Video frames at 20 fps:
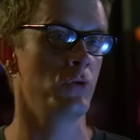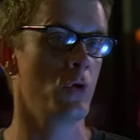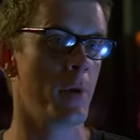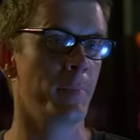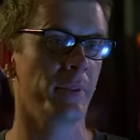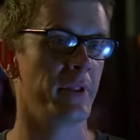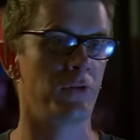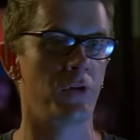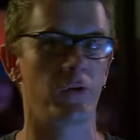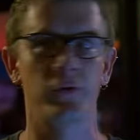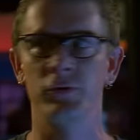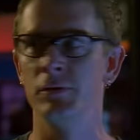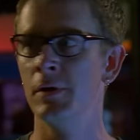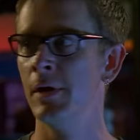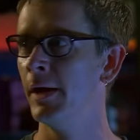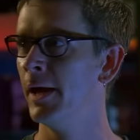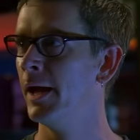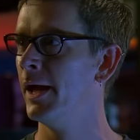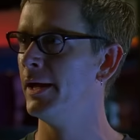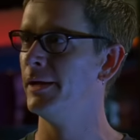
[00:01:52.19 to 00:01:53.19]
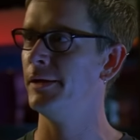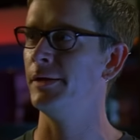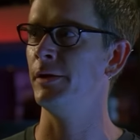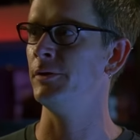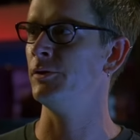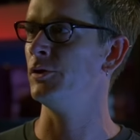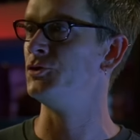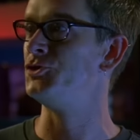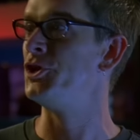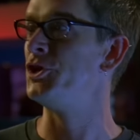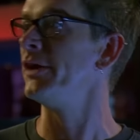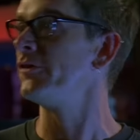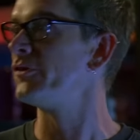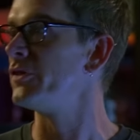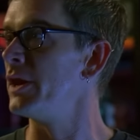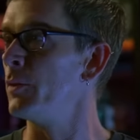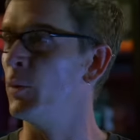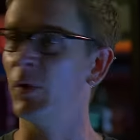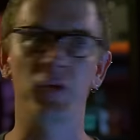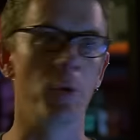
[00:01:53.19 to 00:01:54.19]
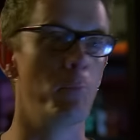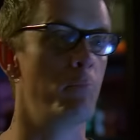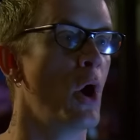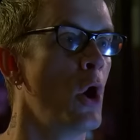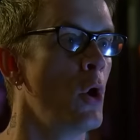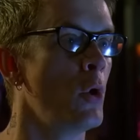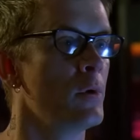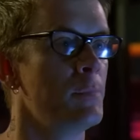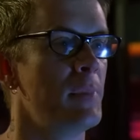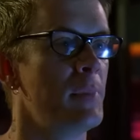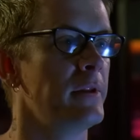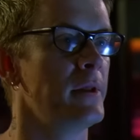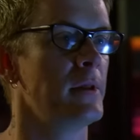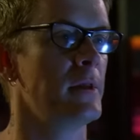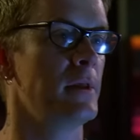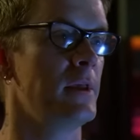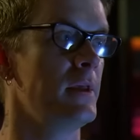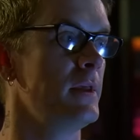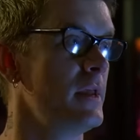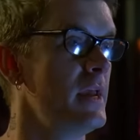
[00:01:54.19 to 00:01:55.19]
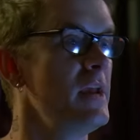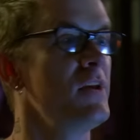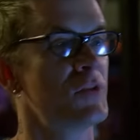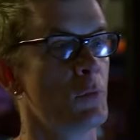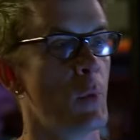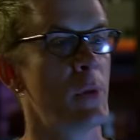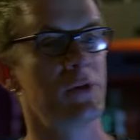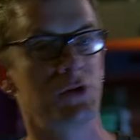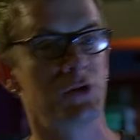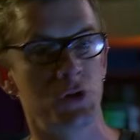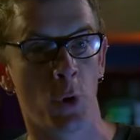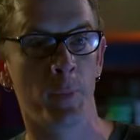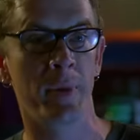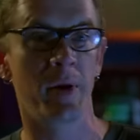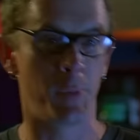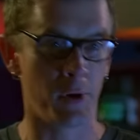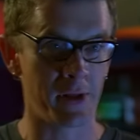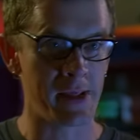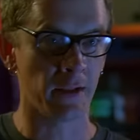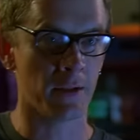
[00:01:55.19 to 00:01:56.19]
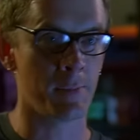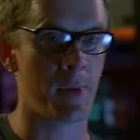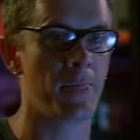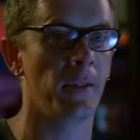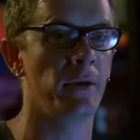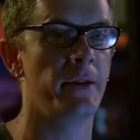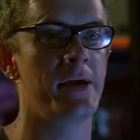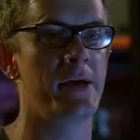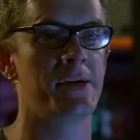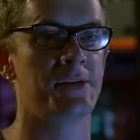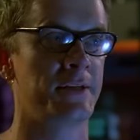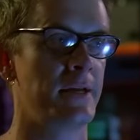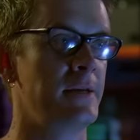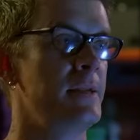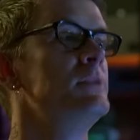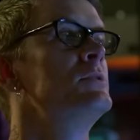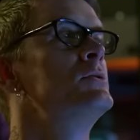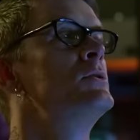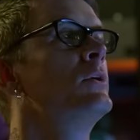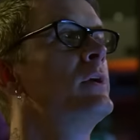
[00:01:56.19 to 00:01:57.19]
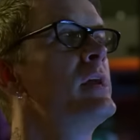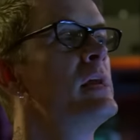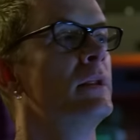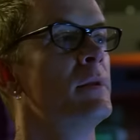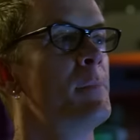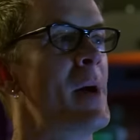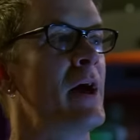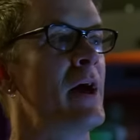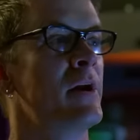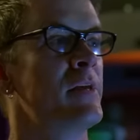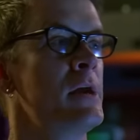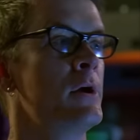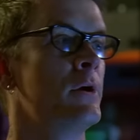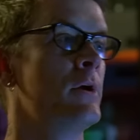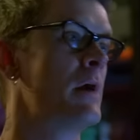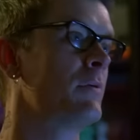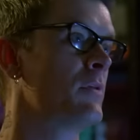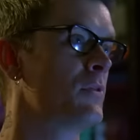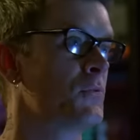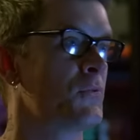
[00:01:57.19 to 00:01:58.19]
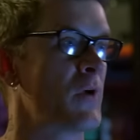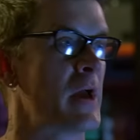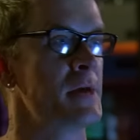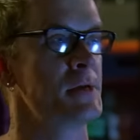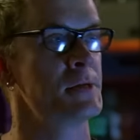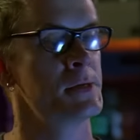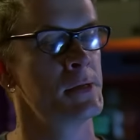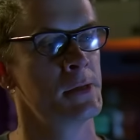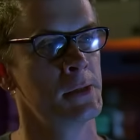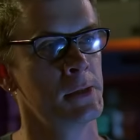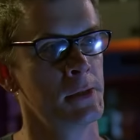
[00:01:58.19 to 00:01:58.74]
Normally just chicks that he wants to bone, but he's the one that told me to put Elam on the list, and he took Elam out of here, out of the fight.